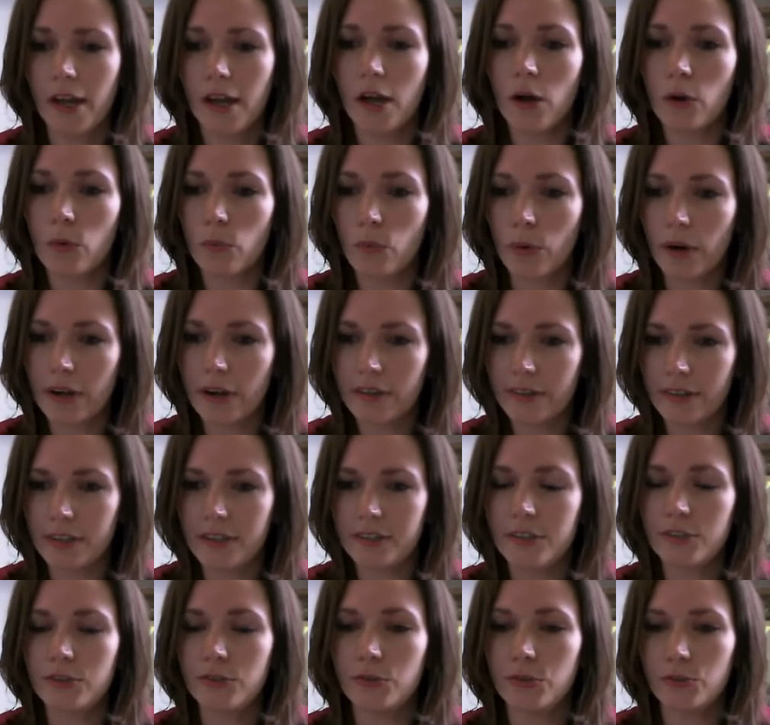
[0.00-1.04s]
Why then
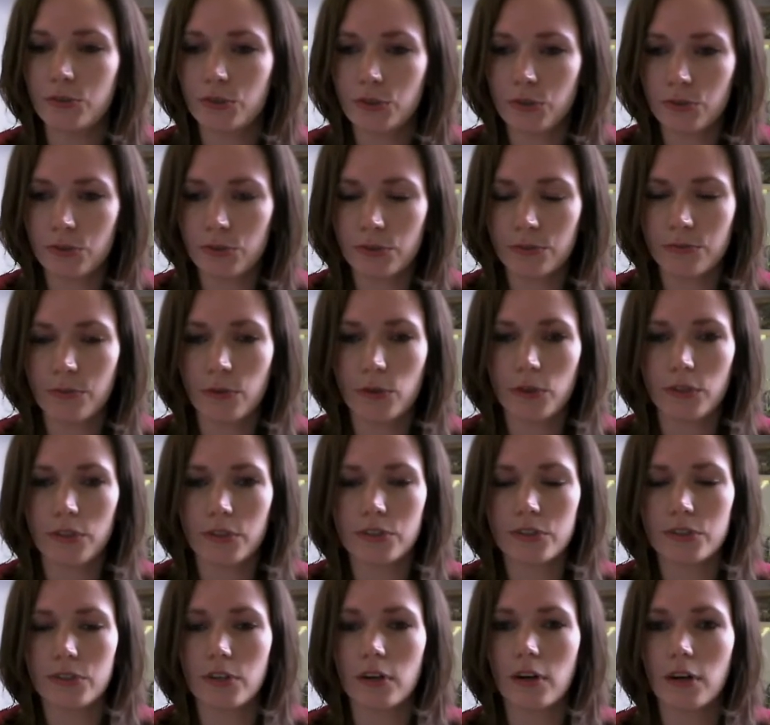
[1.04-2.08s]
did you choose to
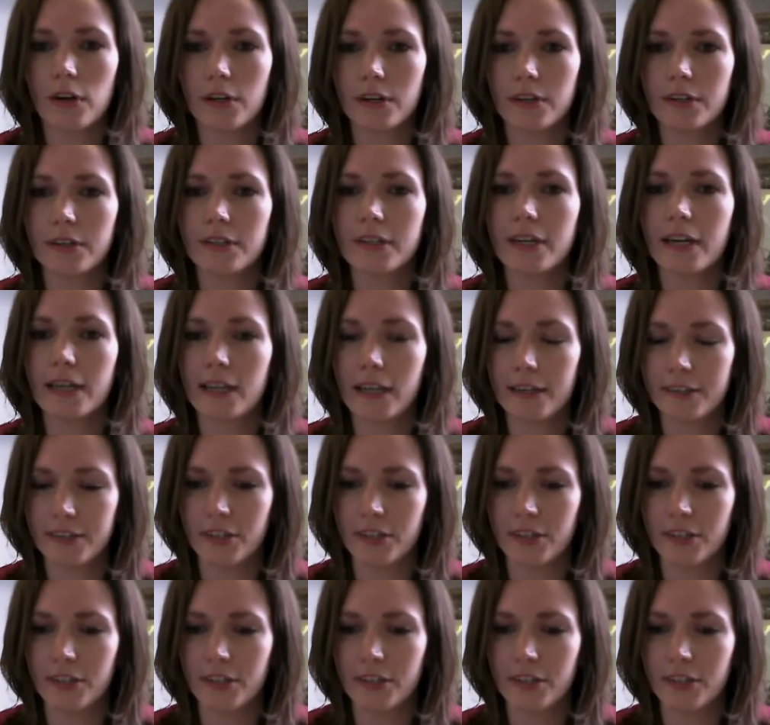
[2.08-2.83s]
focus on Qalandia